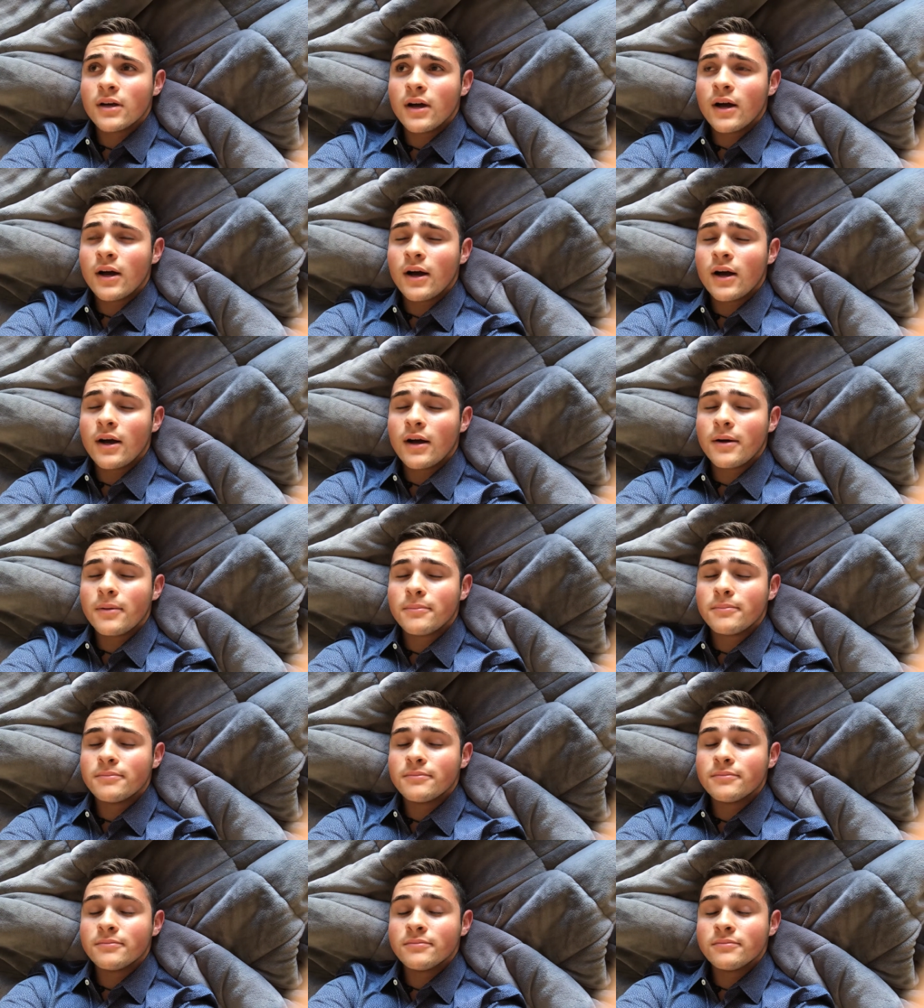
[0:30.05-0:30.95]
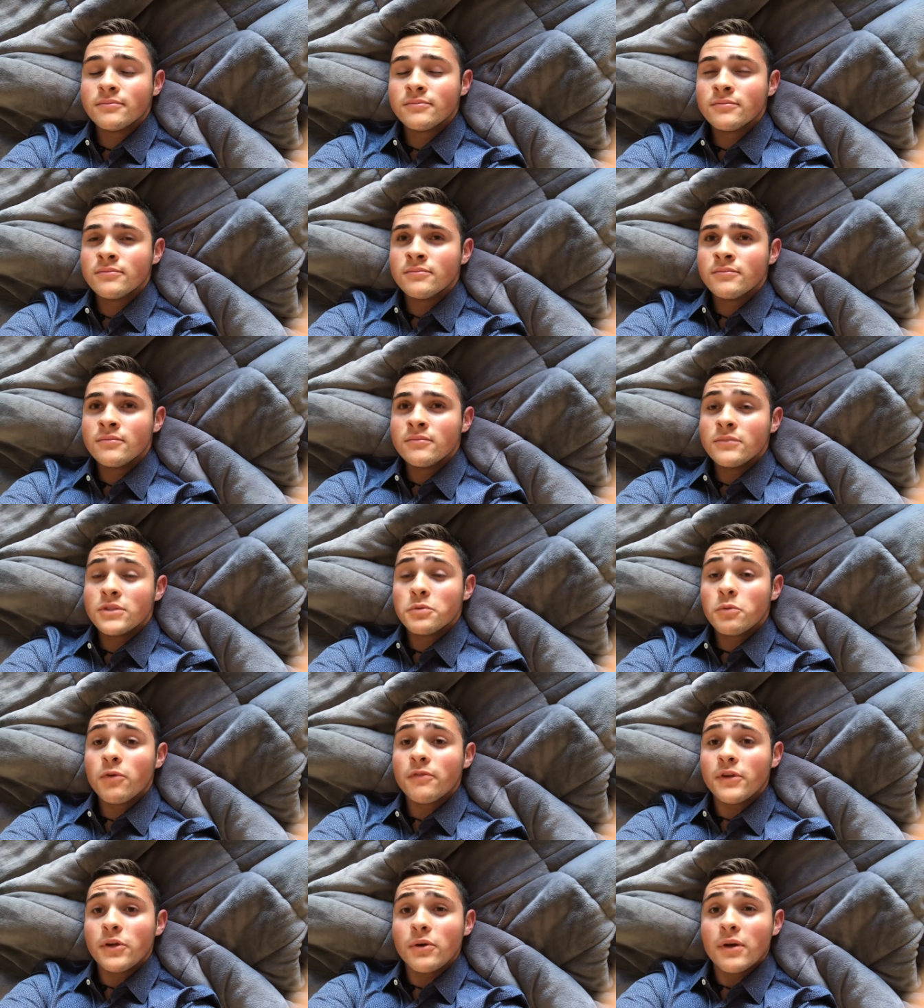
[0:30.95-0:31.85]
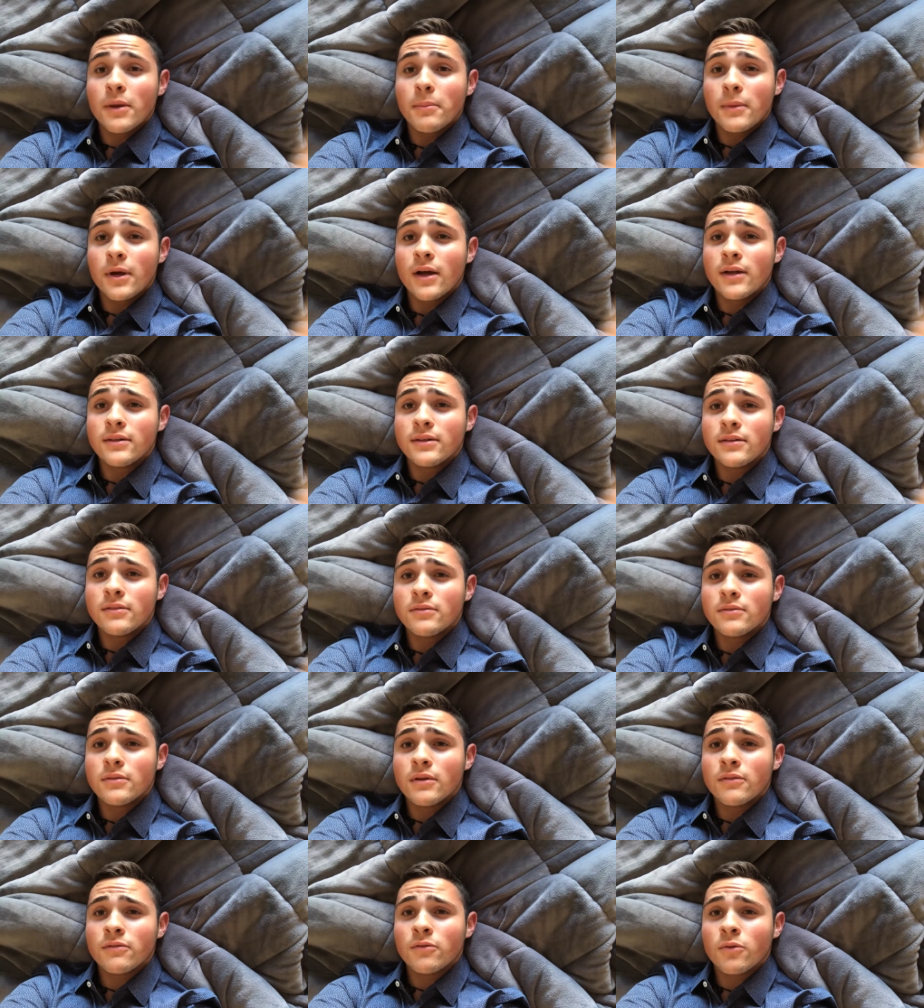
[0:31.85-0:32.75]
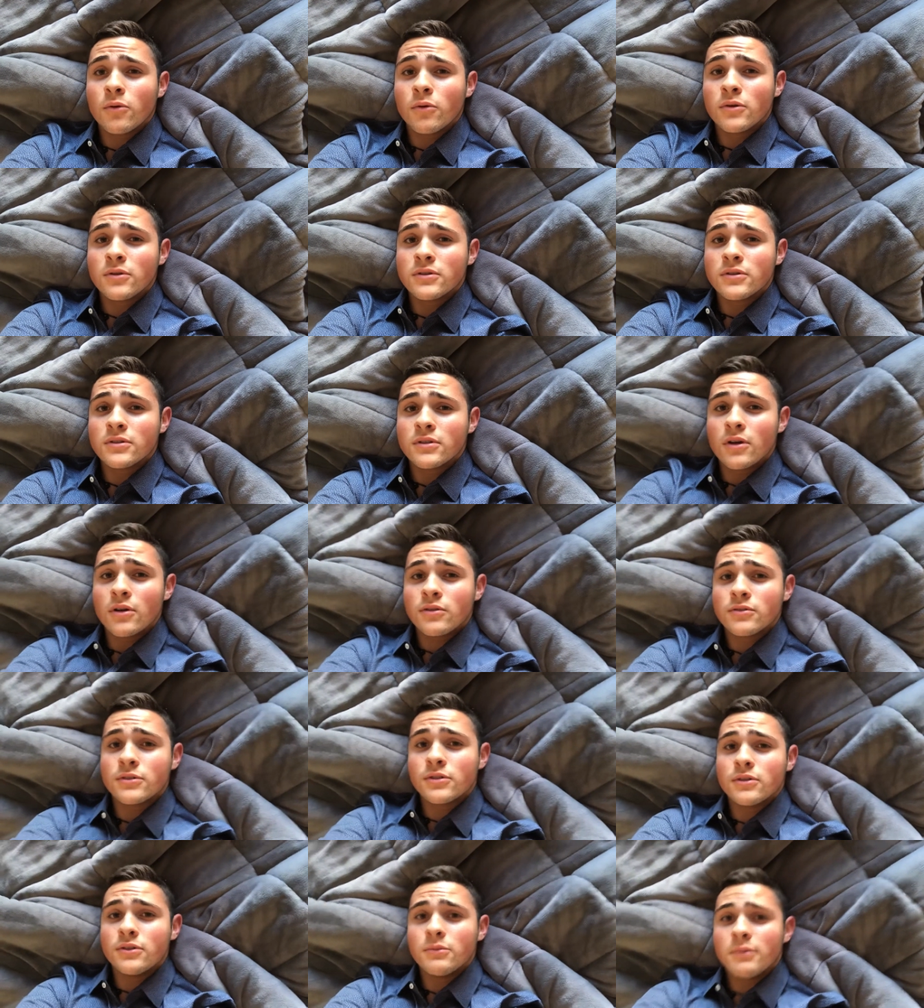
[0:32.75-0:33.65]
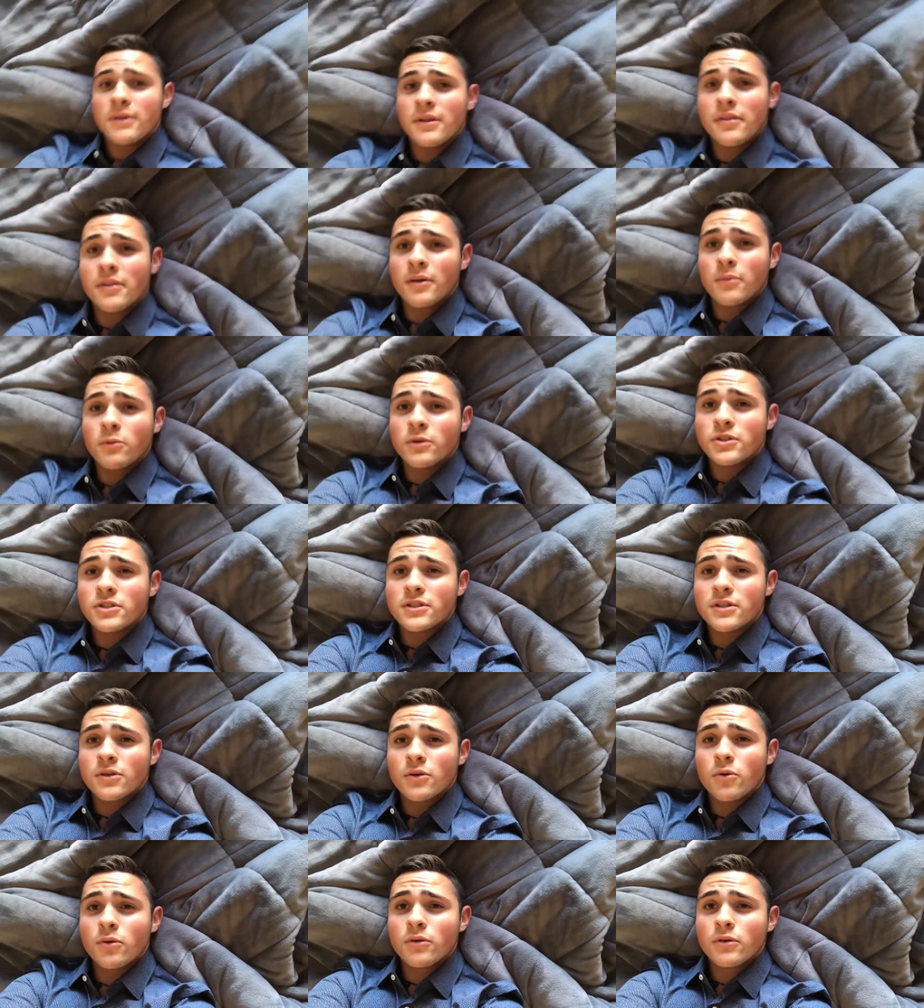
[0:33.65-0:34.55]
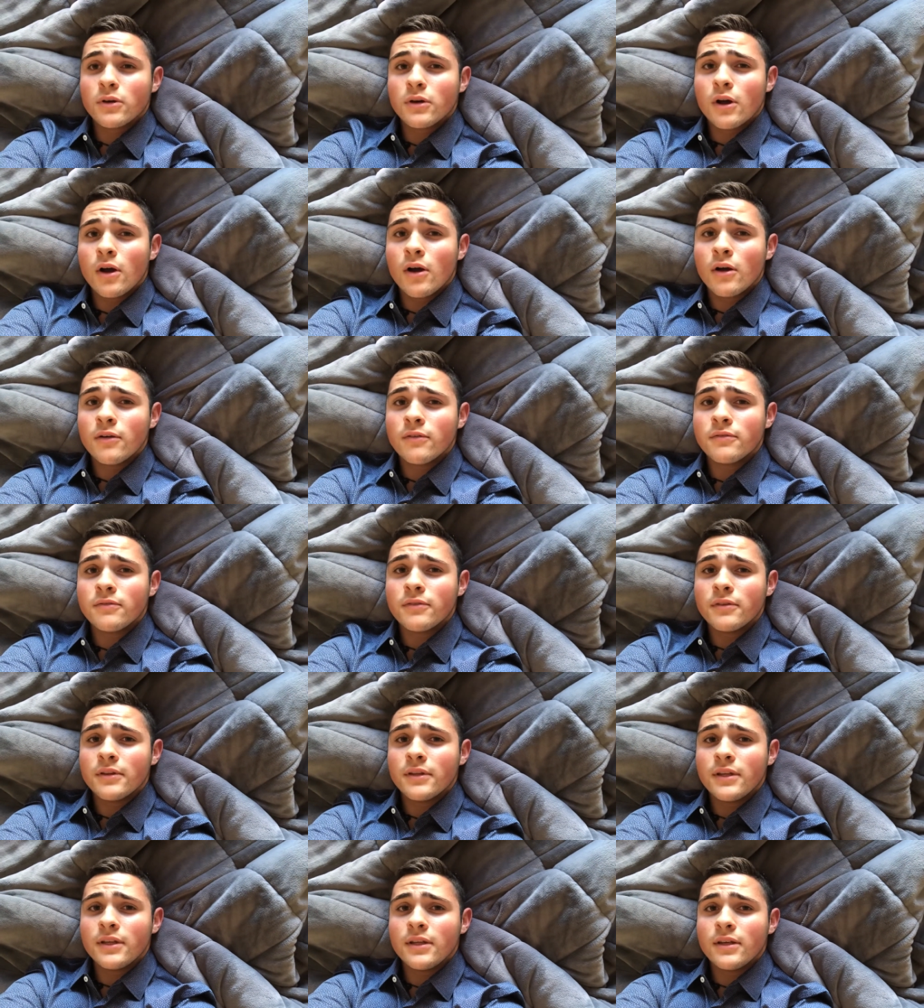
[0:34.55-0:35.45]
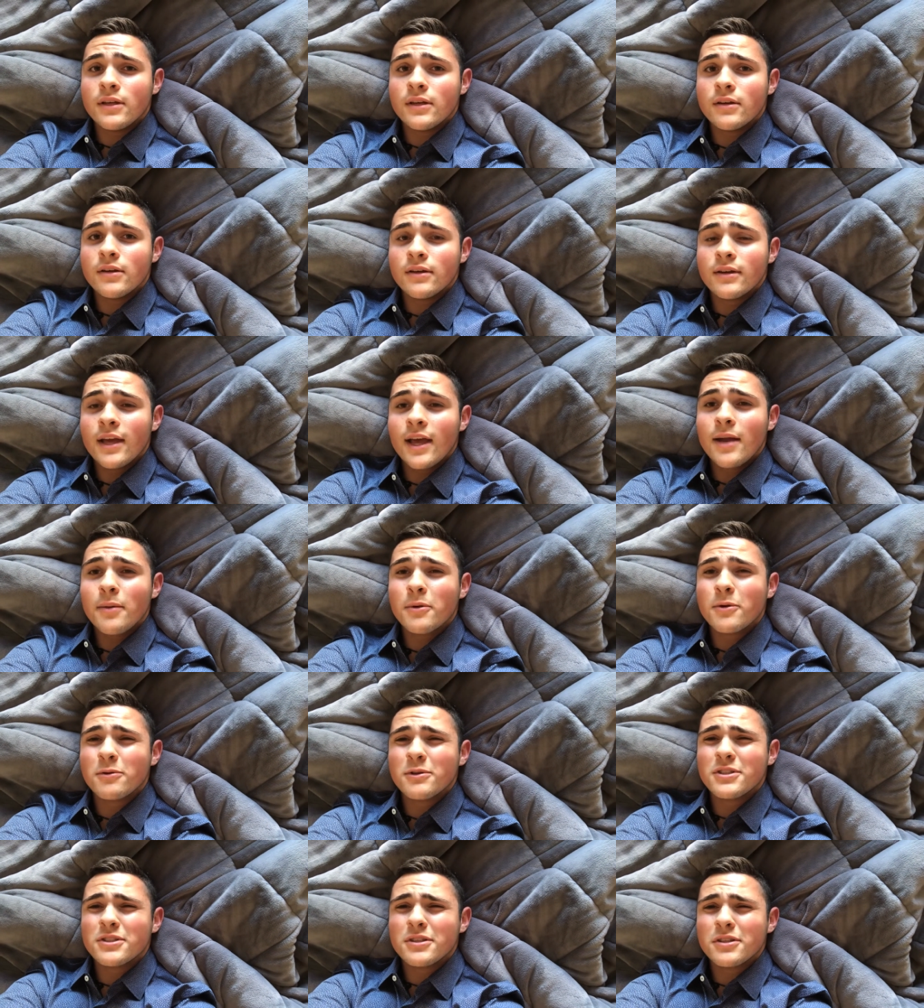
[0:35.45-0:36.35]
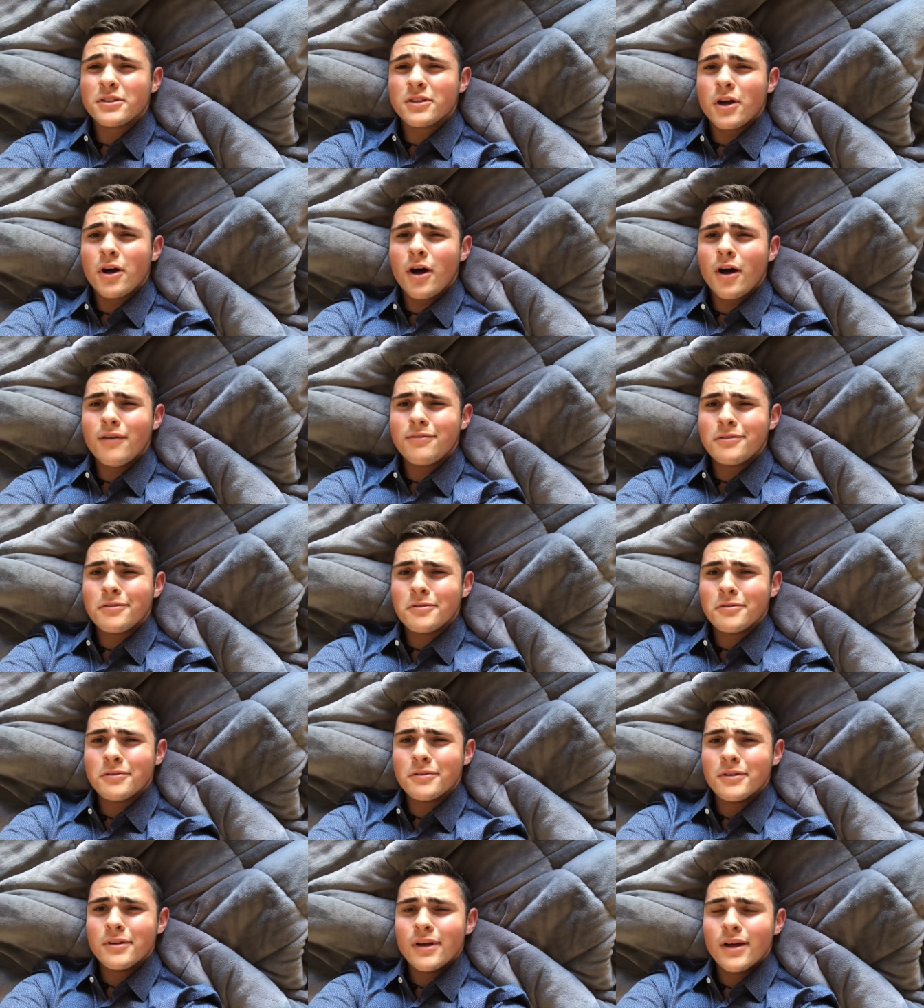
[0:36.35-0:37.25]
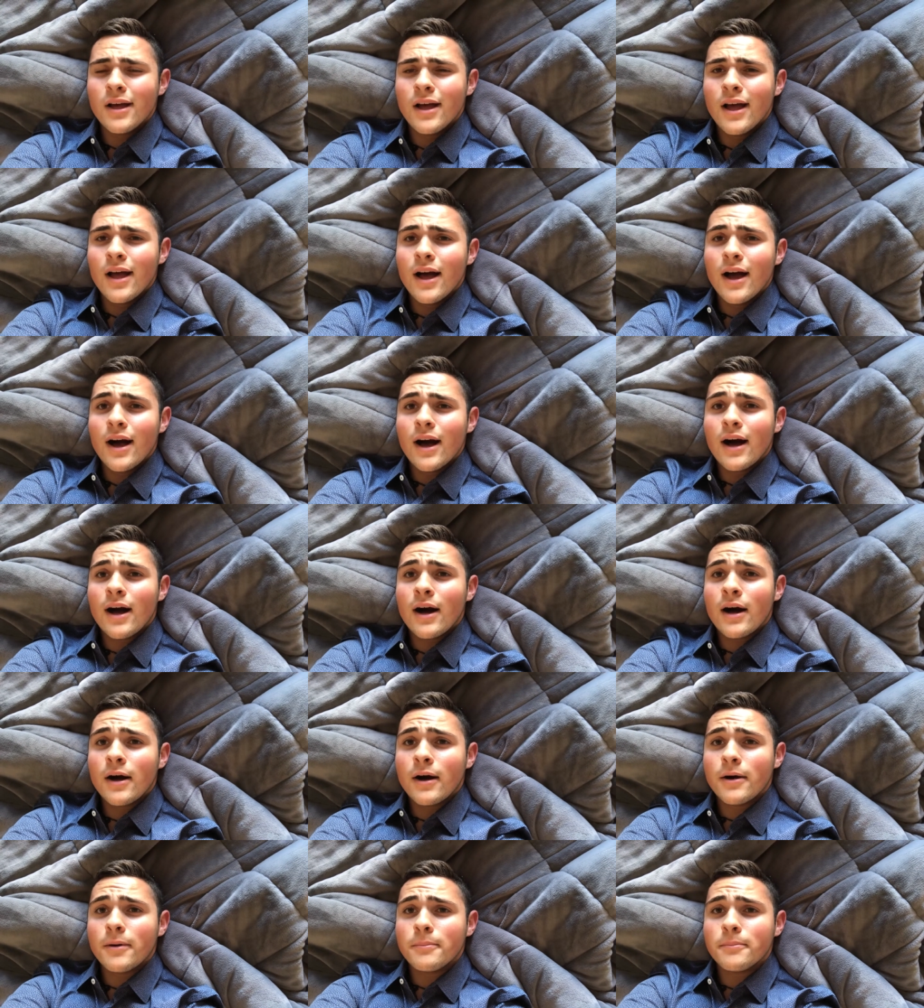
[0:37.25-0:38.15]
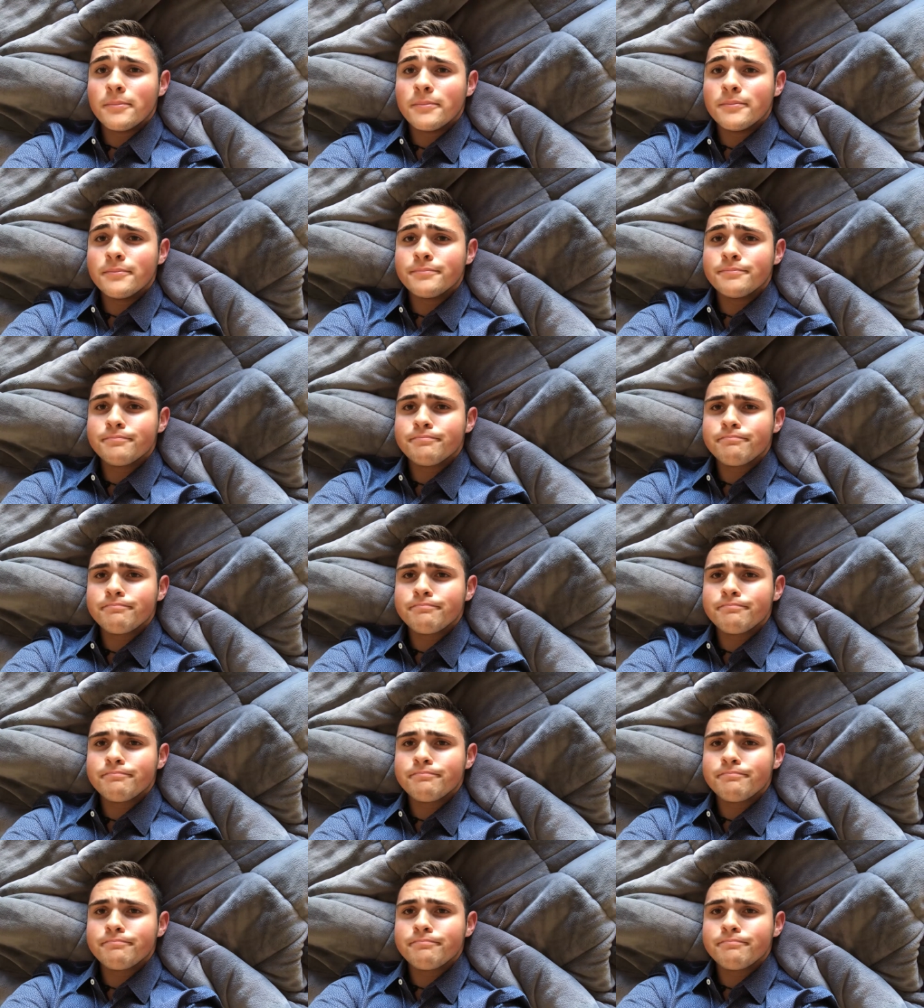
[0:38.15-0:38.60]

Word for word: Um, some more video game content, of course. Also, my thumb was in the corner of the camera, which looked awful. Um,